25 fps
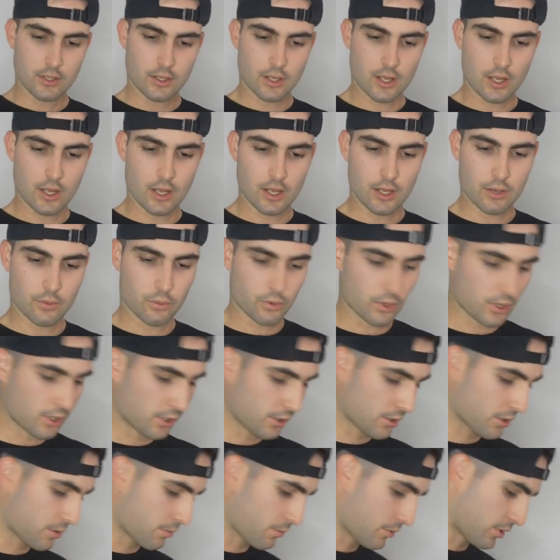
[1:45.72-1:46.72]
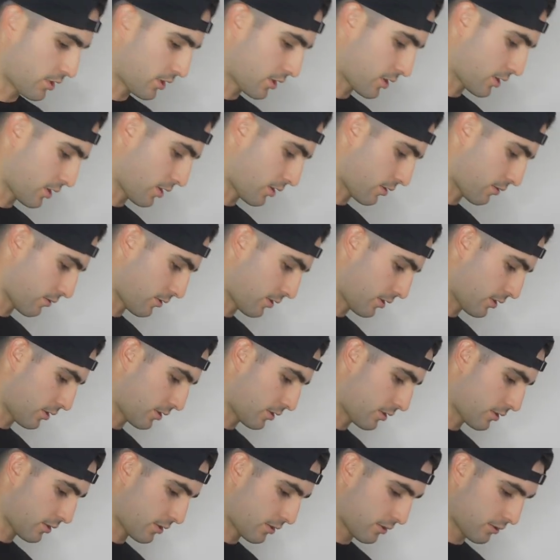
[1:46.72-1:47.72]
Uh, wireless
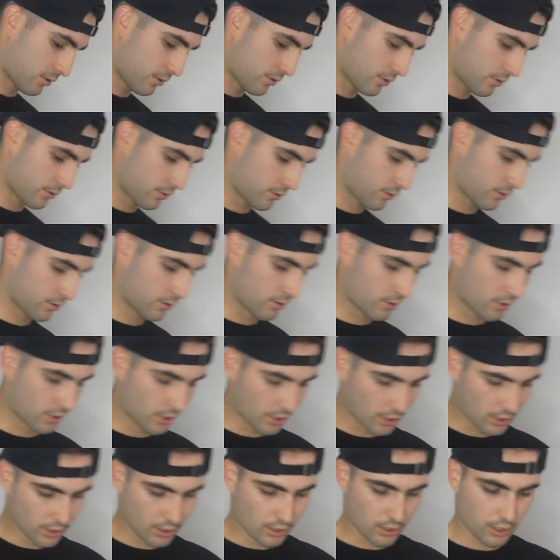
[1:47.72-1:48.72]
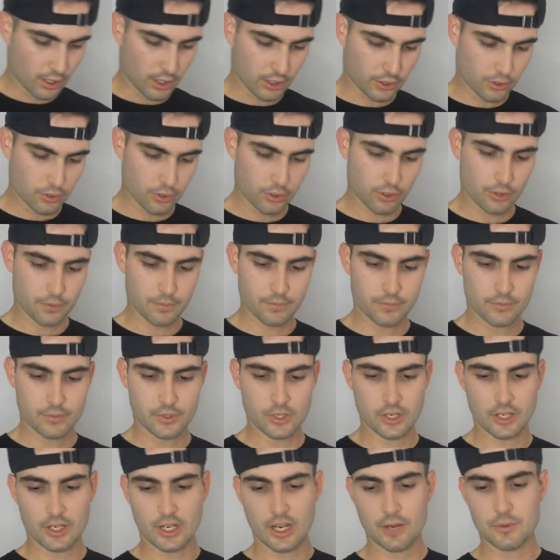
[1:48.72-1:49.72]
accessories. Oh, cool.
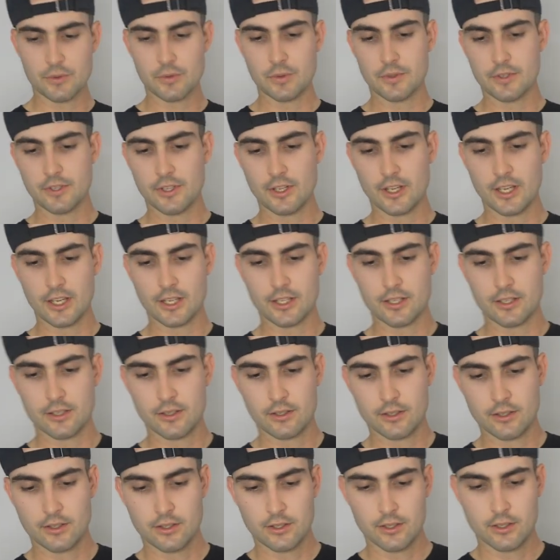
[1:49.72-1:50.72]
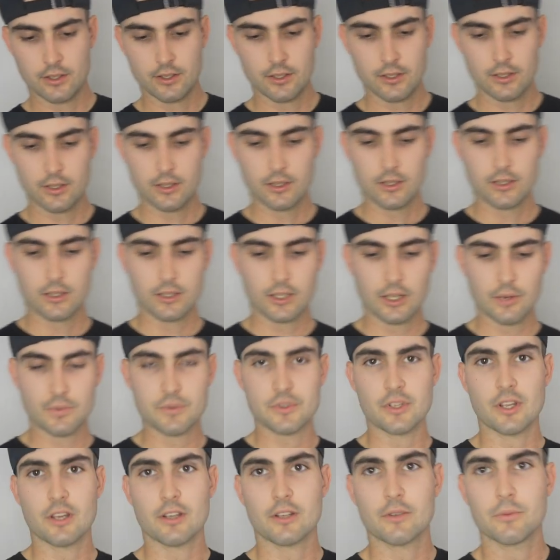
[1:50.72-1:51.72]
So it comes with like,
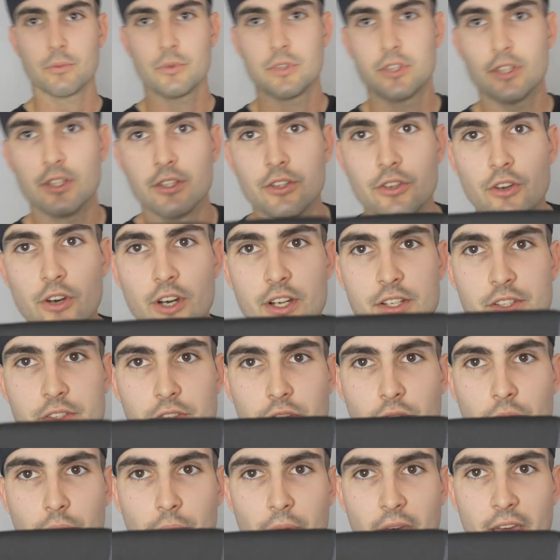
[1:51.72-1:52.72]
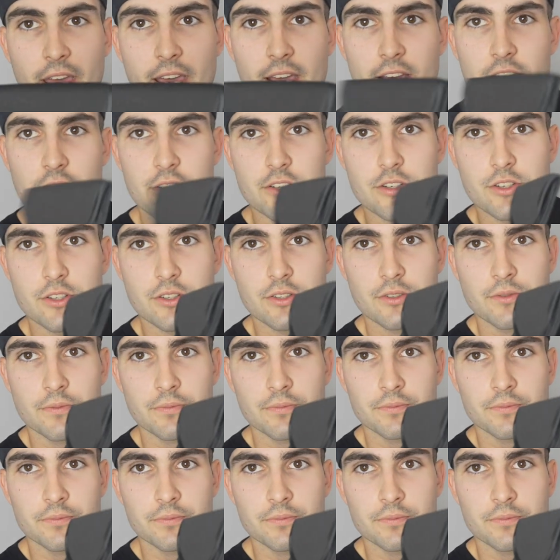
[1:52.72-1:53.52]
comes like with a nice little pouch.